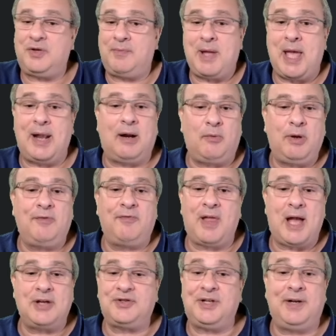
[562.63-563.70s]
and I
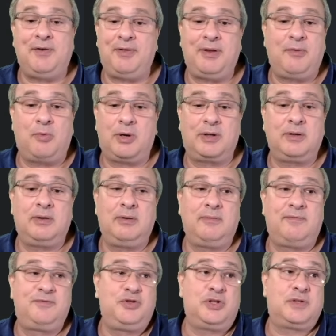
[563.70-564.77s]
reflashed and everything worked
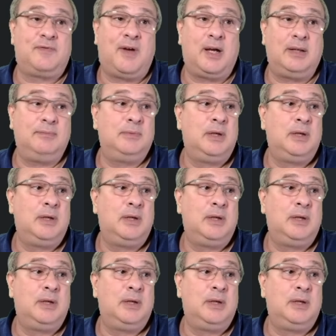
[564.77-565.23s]
just fine.